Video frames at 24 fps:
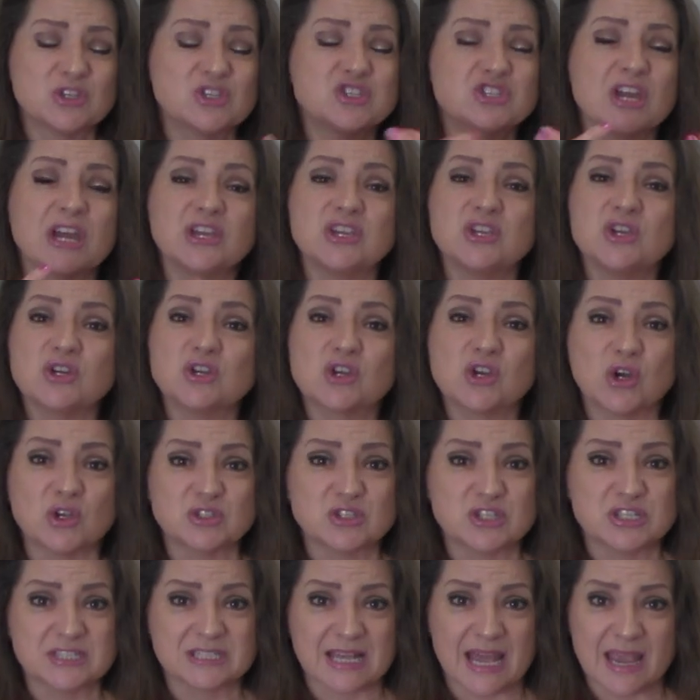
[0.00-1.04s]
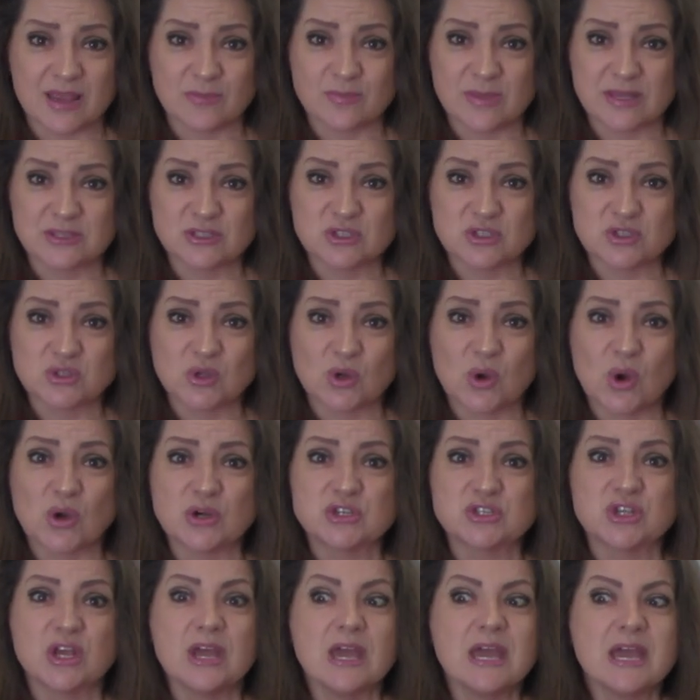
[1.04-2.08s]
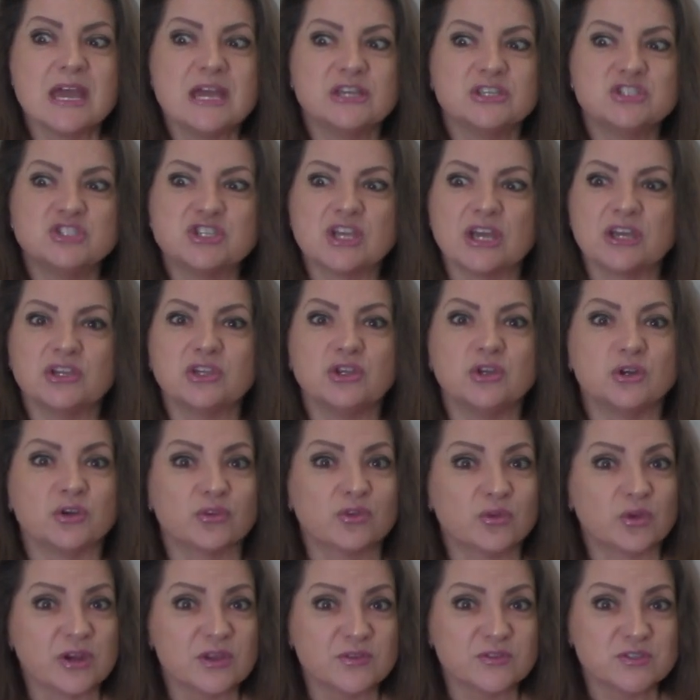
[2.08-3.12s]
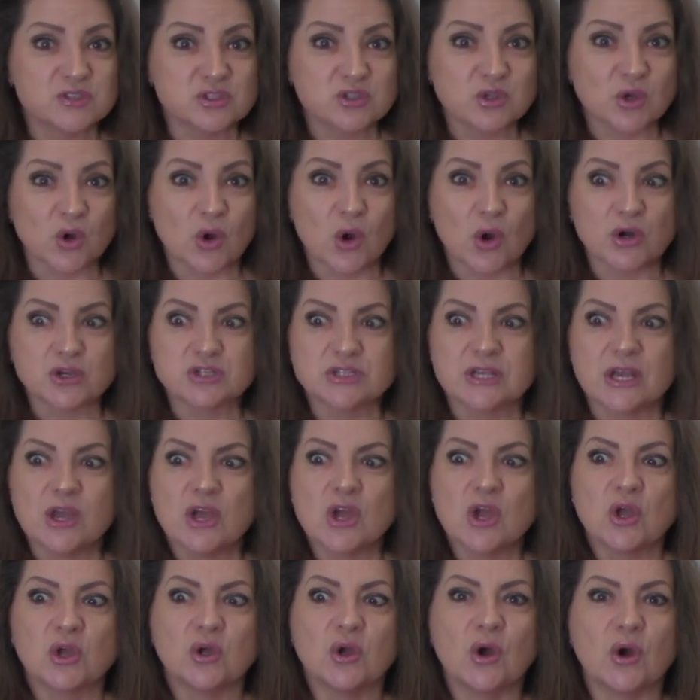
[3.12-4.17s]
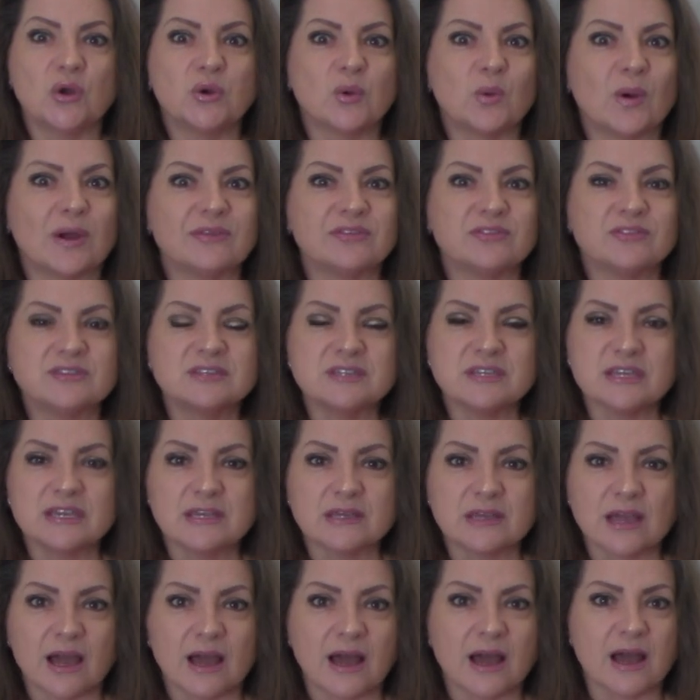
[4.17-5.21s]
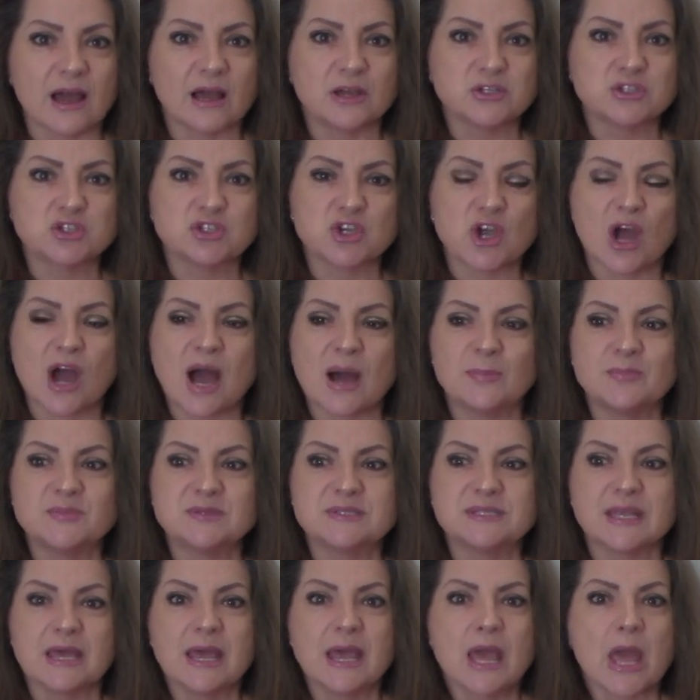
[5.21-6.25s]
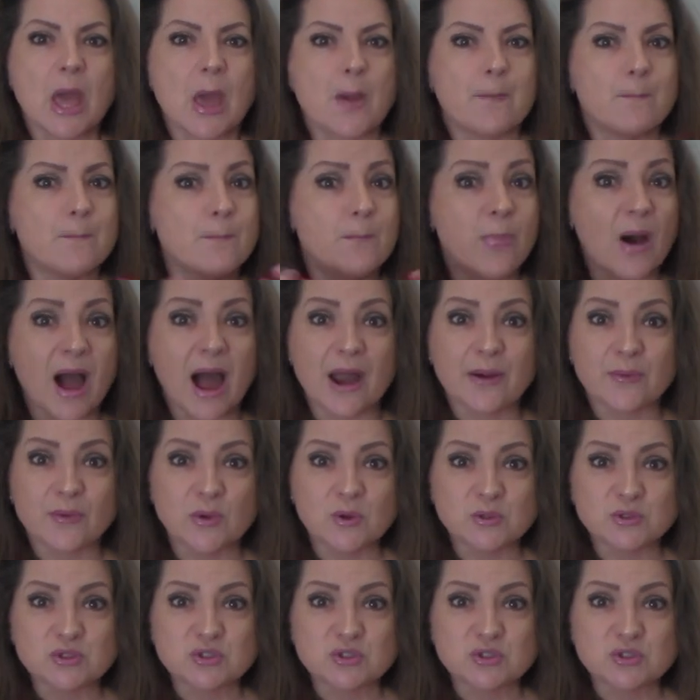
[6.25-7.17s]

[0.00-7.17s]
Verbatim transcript: Check your consignment stores, check your thrift stores, go to antique shops, borrow